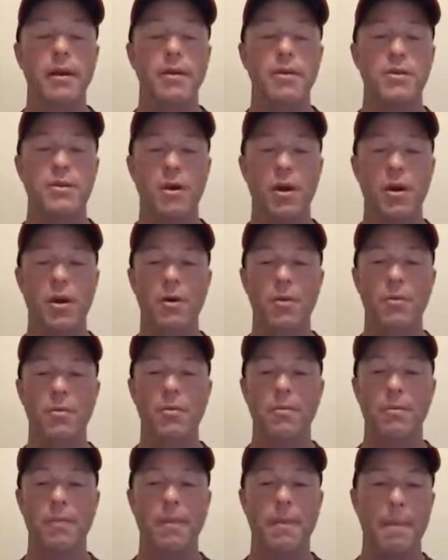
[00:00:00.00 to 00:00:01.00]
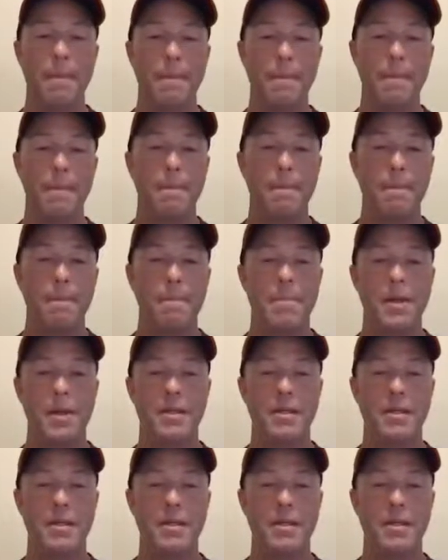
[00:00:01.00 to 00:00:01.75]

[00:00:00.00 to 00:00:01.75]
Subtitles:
So, big